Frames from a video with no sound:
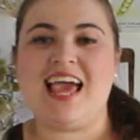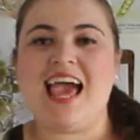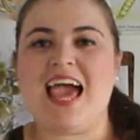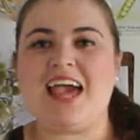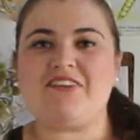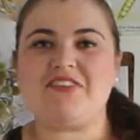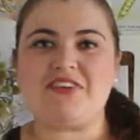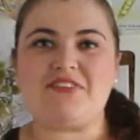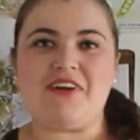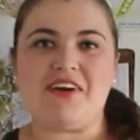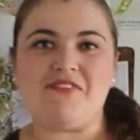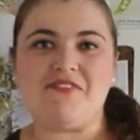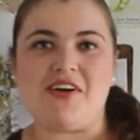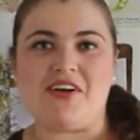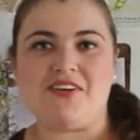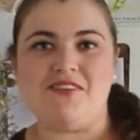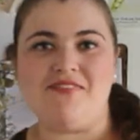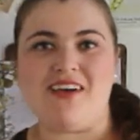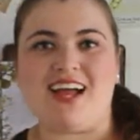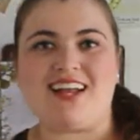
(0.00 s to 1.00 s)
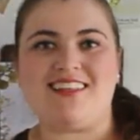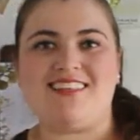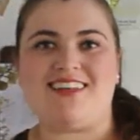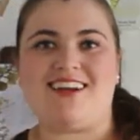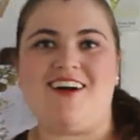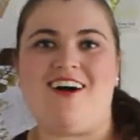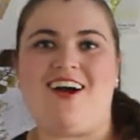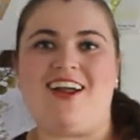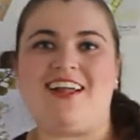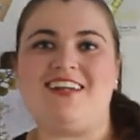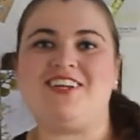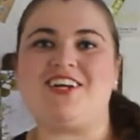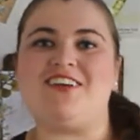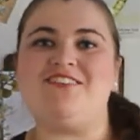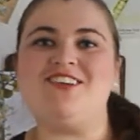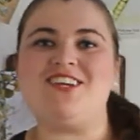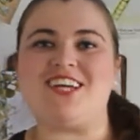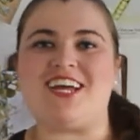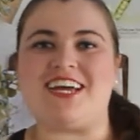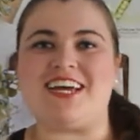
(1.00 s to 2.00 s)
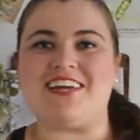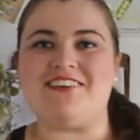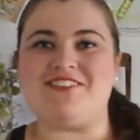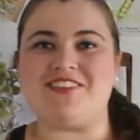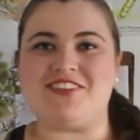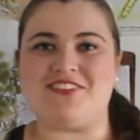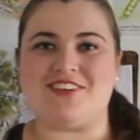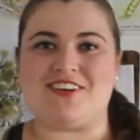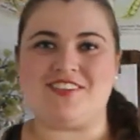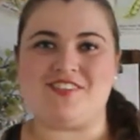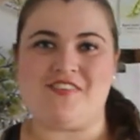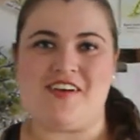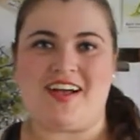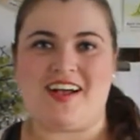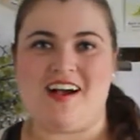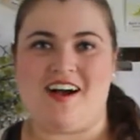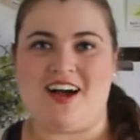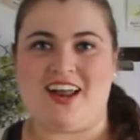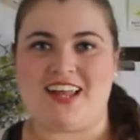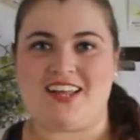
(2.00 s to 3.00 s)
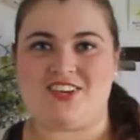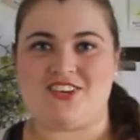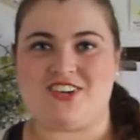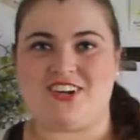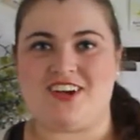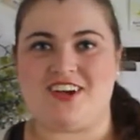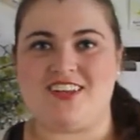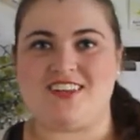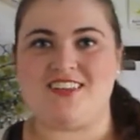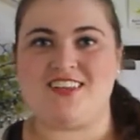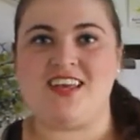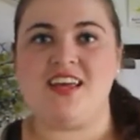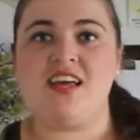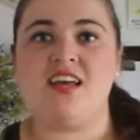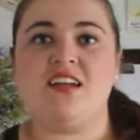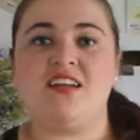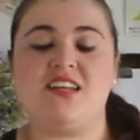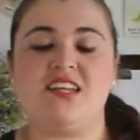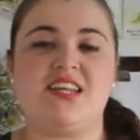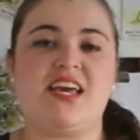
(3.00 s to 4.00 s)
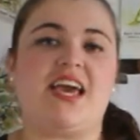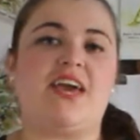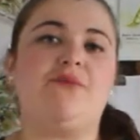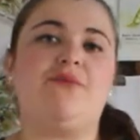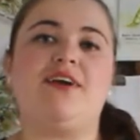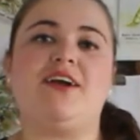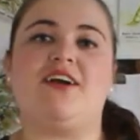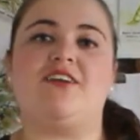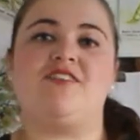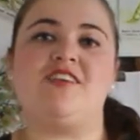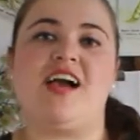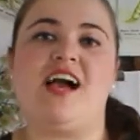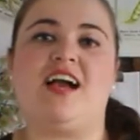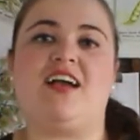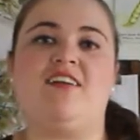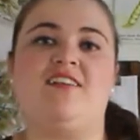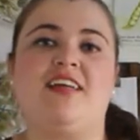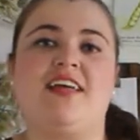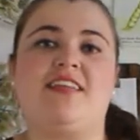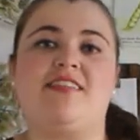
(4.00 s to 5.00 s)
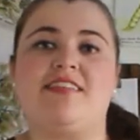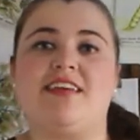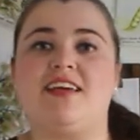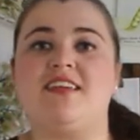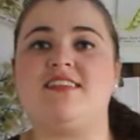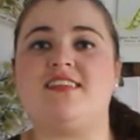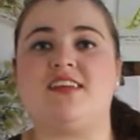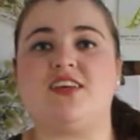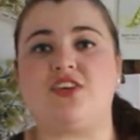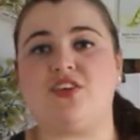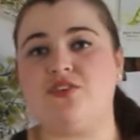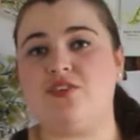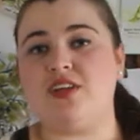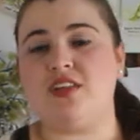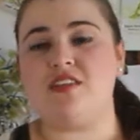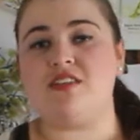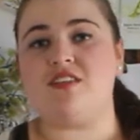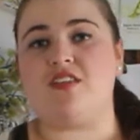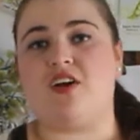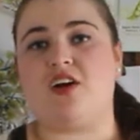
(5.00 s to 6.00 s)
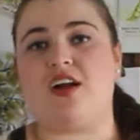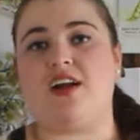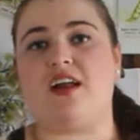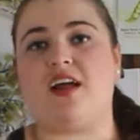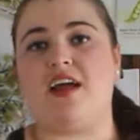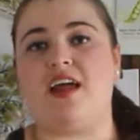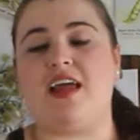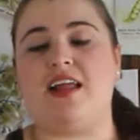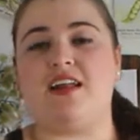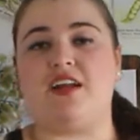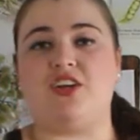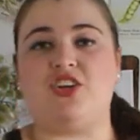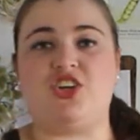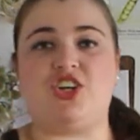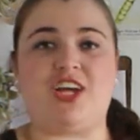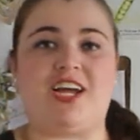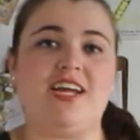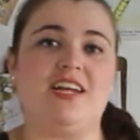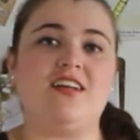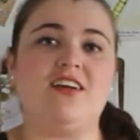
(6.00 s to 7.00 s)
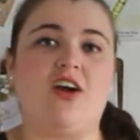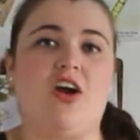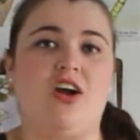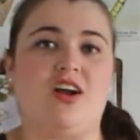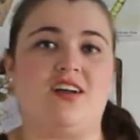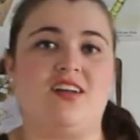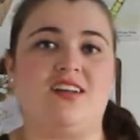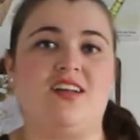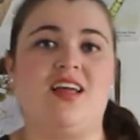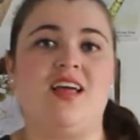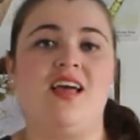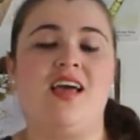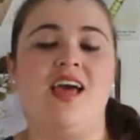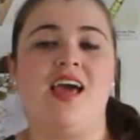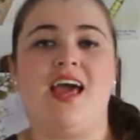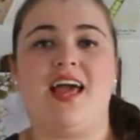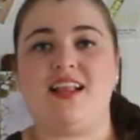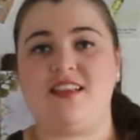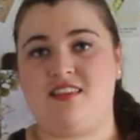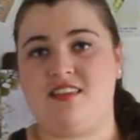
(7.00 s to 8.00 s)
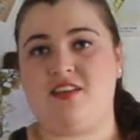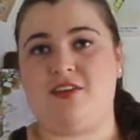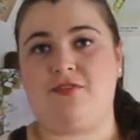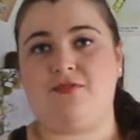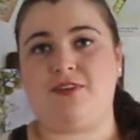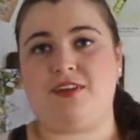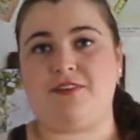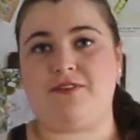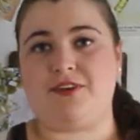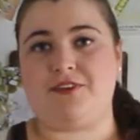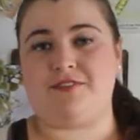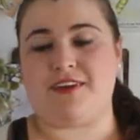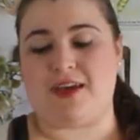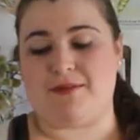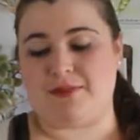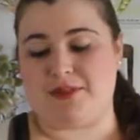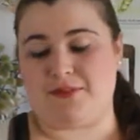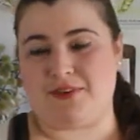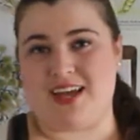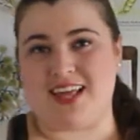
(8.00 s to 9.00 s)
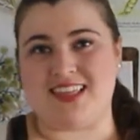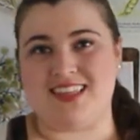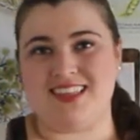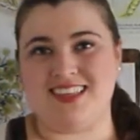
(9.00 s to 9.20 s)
everyone, welcome back to the cottage. I'm Cheyenne with the Rosevine Cottage Girls. Today we are tackling things that you can start in a shade garden and still feed your family with.